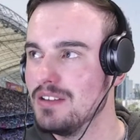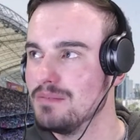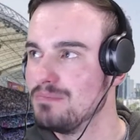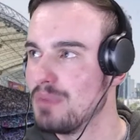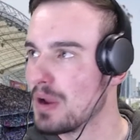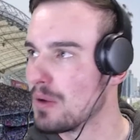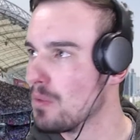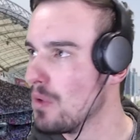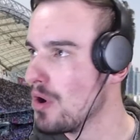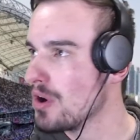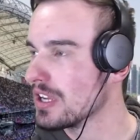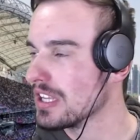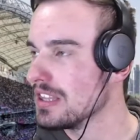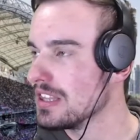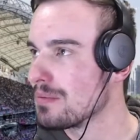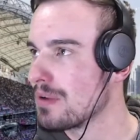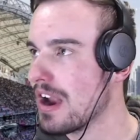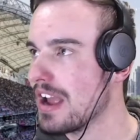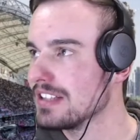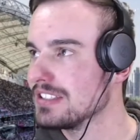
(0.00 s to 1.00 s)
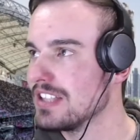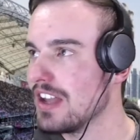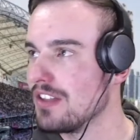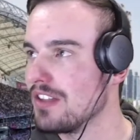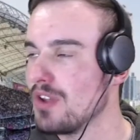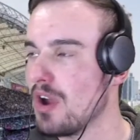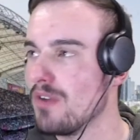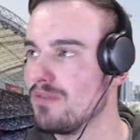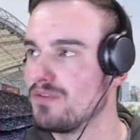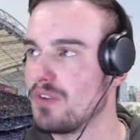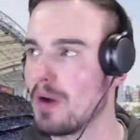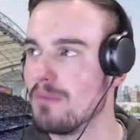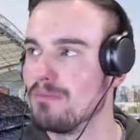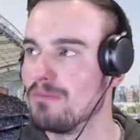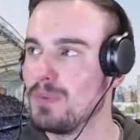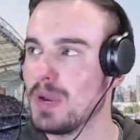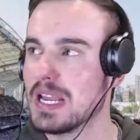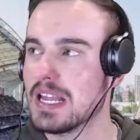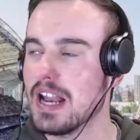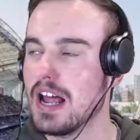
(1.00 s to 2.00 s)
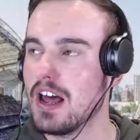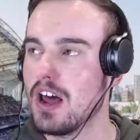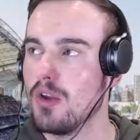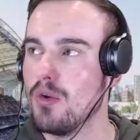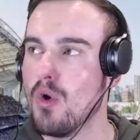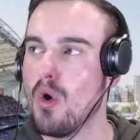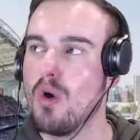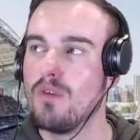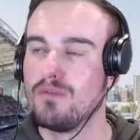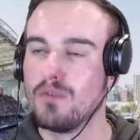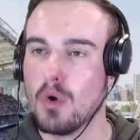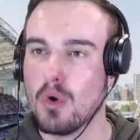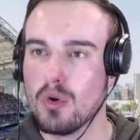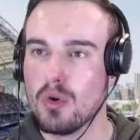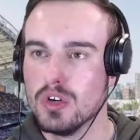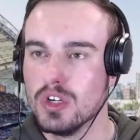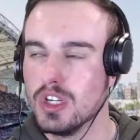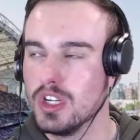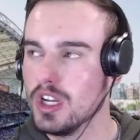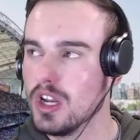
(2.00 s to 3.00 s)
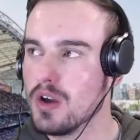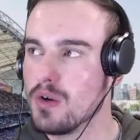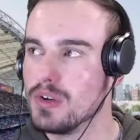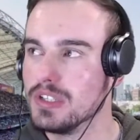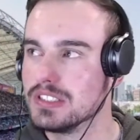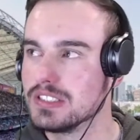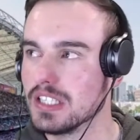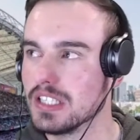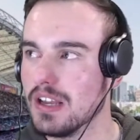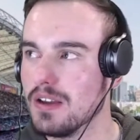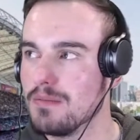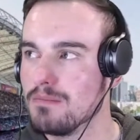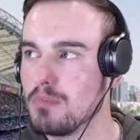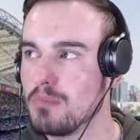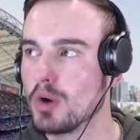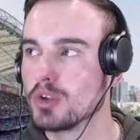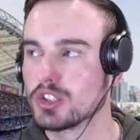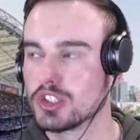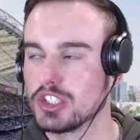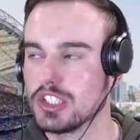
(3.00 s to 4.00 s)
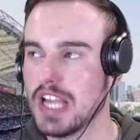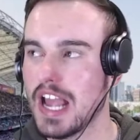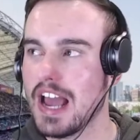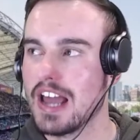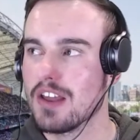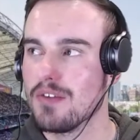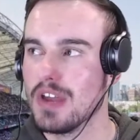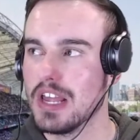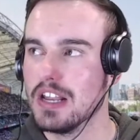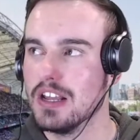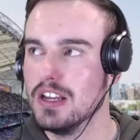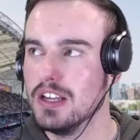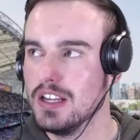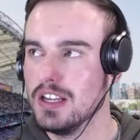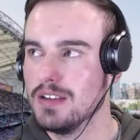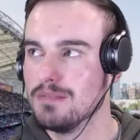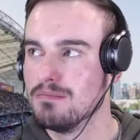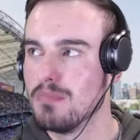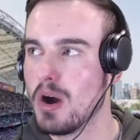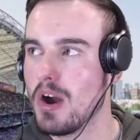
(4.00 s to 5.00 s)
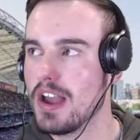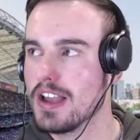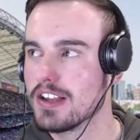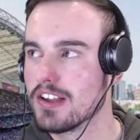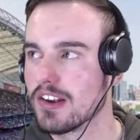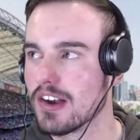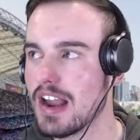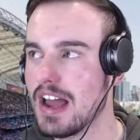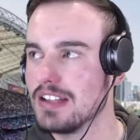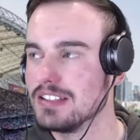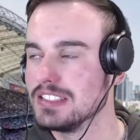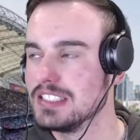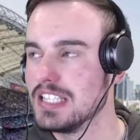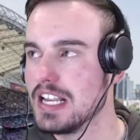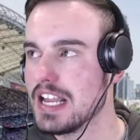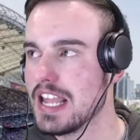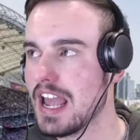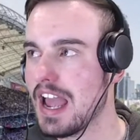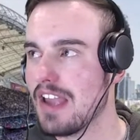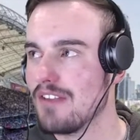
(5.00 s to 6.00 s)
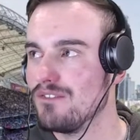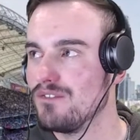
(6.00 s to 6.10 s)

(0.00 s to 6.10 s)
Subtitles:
Big work in the breakdown though from Finian Norfolk, who is pushed out of it by Grandier.